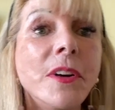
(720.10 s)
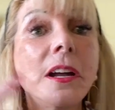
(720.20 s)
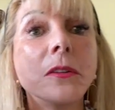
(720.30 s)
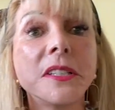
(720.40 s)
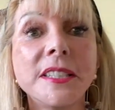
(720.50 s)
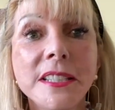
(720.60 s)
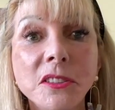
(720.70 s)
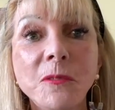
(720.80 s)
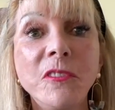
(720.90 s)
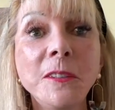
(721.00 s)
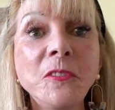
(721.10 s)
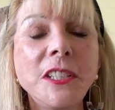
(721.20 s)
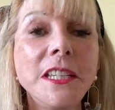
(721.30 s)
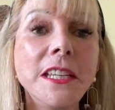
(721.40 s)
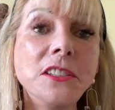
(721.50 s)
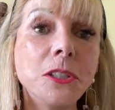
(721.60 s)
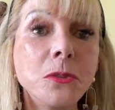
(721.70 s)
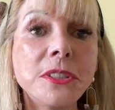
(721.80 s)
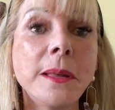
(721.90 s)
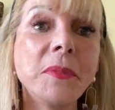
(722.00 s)
I go to 650, do
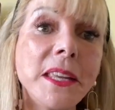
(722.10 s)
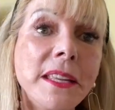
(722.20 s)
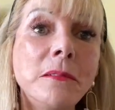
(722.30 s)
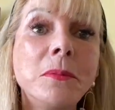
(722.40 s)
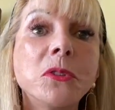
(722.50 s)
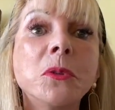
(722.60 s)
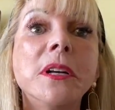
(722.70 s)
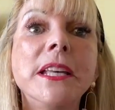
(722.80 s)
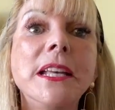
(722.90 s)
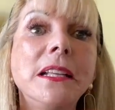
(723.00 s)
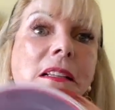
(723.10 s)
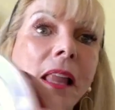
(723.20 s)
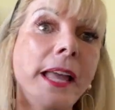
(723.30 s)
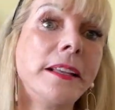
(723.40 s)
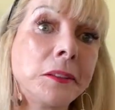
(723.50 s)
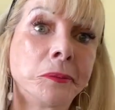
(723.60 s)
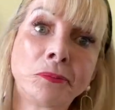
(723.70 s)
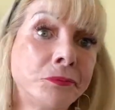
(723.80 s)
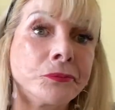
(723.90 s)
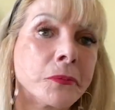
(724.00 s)
something in between, like
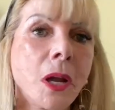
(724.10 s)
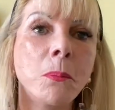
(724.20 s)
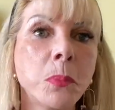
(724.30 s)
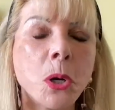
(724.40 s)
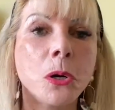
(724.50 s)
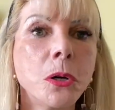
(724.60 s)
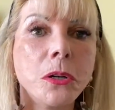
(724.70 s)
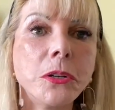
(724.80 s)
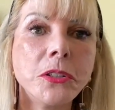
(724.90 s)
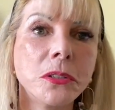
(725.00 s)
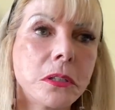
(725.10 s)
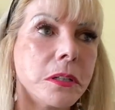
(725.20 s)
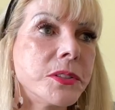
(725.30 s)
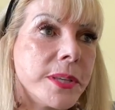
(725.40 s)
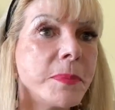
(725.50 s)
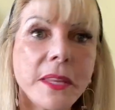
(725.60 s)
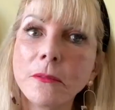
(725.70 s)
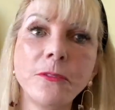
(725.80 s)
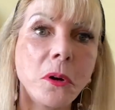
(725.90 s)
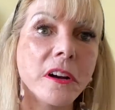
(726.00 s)
a purse or something
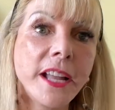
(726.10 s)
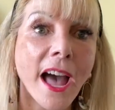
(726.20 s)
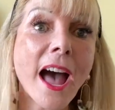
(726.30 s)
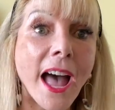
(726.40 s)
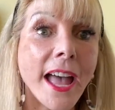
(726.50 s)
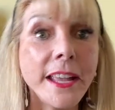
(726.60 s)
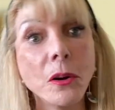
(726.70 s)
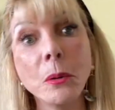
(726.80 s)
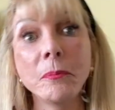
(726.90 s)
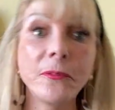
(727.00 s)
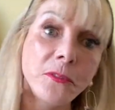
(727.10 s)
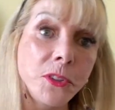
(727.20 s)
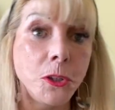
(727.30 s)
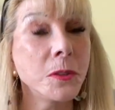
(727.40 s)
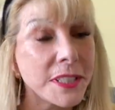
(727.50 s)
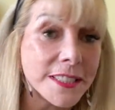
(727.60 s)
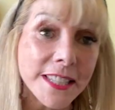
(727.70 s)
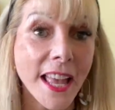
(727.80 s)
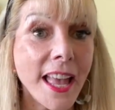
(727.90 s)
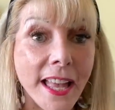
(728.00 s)
for a guy or
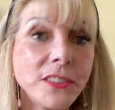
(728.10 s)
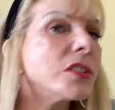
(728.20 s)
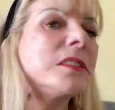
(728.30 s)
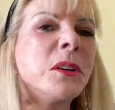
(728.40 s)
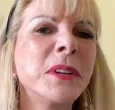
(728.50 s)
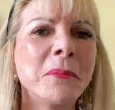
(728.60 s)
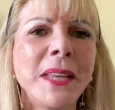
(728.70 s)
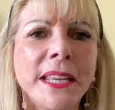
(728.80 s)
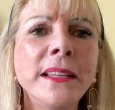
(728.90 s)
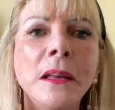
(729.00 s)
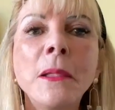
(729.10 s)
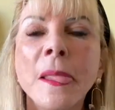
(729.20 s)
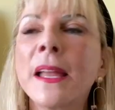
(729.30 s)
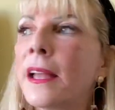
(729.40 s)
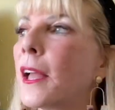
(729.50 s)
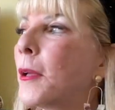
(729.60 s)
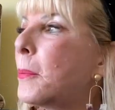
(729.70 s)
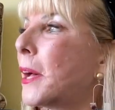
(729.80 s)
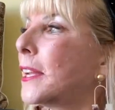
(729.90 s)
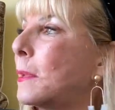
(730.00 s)
unisex. You know what I mean.
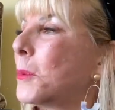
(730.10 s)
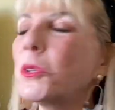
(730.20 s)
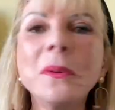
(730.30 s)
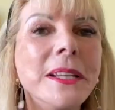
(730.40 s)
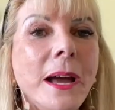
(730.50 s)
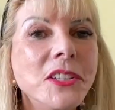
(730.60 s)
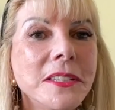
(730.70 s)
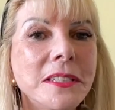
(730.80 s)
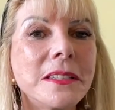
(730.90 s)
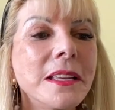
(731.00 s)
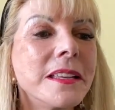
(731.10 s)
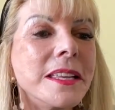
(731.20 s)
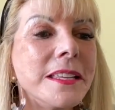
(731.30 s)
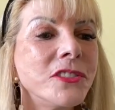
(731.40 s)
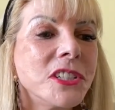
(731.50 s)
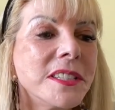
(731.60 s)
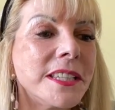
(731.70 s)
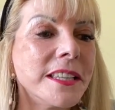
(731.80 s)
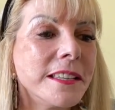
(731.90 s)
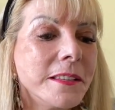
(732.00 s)
But in between, it just
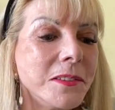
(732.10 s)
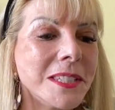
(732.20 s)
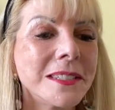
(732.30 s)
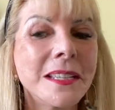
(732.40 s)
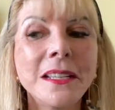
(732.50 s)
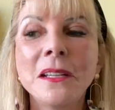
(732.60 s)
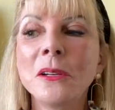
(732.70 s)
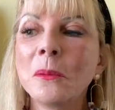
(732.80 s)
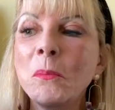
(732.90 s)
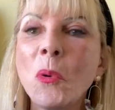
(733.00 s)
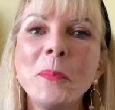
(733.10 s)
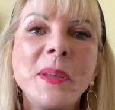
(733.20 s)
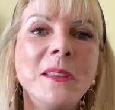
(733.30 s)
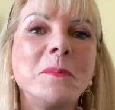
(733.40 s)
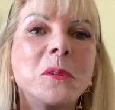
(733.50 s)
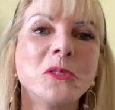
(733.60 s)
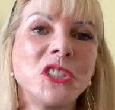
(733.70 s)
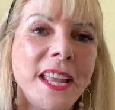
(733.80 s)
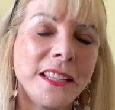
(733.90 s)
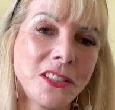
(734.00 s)
gives more people a
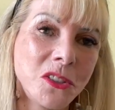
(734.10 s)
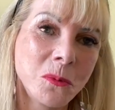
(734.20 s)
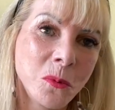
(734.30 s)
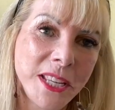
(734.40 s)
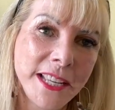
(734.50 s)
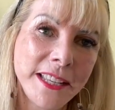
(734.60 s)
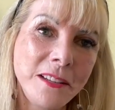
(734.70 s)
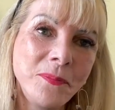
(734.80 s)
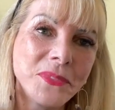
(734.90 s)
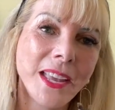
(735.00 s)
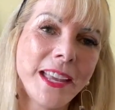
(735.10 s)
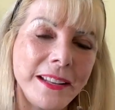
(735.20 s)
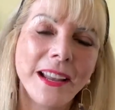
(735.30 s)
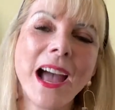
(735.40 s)
chance to win. And